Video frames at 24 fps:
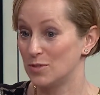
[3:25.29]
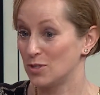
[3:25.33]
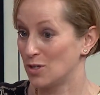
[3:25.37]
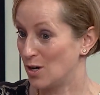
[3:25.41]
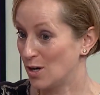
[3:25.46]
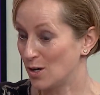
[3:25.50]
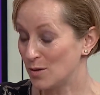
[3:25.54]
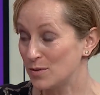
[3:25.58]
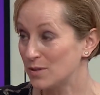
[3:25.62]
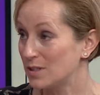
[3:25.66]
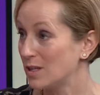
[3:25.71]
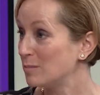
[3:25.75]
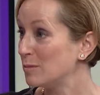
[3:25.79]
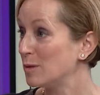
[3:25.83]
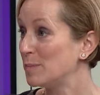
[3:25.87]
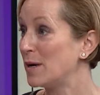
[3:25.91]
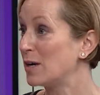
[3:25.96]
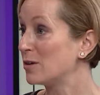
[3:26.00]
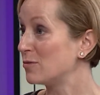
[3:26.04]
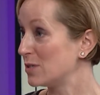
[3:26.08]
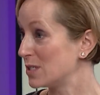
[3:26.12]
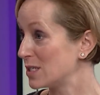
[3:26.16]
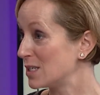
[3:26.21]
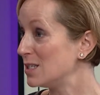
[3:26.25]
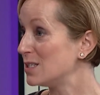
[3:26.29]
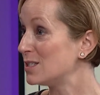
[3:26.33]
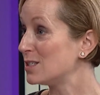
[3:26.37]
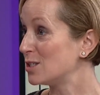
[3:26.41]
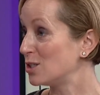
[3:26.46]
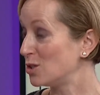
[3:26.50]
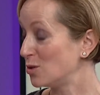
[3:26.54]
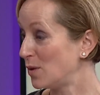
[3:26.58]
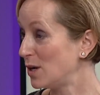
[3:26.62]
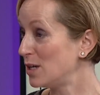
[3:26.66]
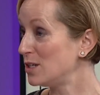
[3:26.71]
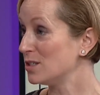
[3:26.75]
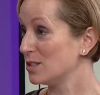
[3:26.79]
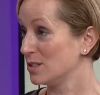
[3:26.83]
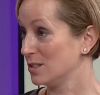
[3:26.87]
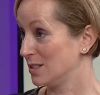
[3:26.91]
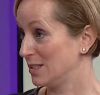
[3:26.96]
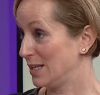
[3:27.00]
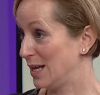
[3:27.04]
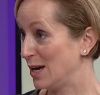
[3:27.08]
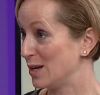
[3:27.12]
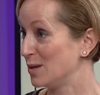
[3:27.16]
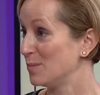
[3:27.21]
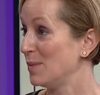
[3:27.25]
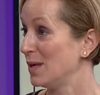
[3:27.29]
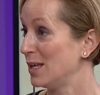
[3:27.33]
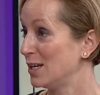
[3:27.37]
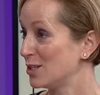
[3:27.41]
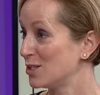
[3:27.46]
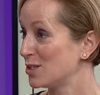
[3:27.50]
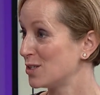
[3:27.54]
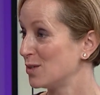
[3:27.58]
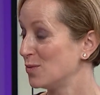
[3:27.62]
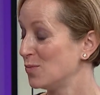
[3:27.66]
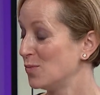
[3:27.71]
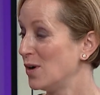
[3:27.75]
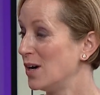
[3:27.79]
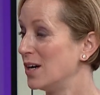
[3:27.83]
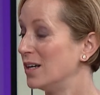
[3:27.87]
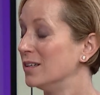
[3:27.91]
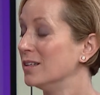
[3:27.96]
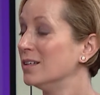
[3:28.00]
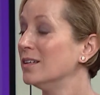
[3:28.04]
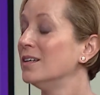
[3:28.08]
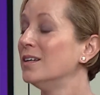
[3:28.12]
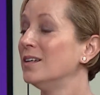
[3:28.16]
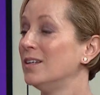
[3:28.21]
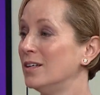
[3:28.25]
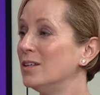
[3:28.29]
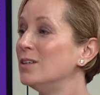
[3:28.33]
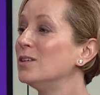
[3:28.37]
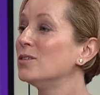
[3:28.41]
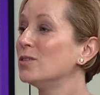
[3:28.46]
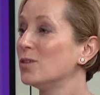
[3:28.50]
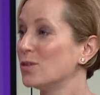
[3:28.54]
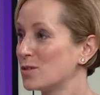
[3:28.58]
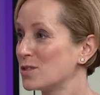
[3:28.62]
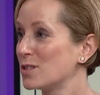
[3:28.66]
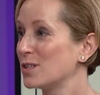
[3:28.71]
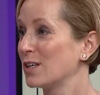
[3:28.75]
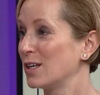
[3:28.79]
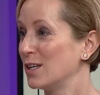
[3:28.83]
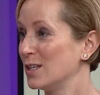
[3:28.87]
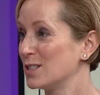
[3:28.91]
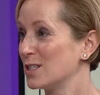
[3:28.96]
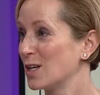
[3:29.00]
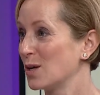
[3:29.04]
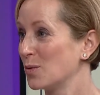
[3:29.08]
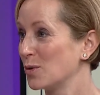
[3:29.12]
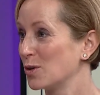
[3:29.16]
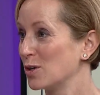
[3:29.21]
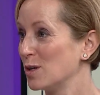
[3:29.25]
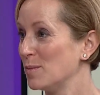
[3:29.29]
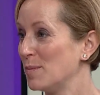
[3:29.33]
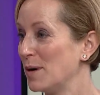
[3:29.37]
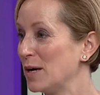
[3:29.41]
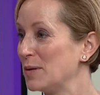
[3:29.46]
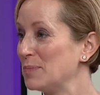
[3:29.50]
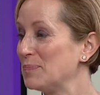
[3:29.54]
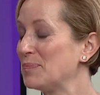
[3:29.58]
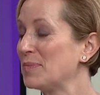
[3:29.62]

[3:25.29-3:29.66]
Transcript: talk with them about risky situations and how to manage them well. Those are the kids I worry about.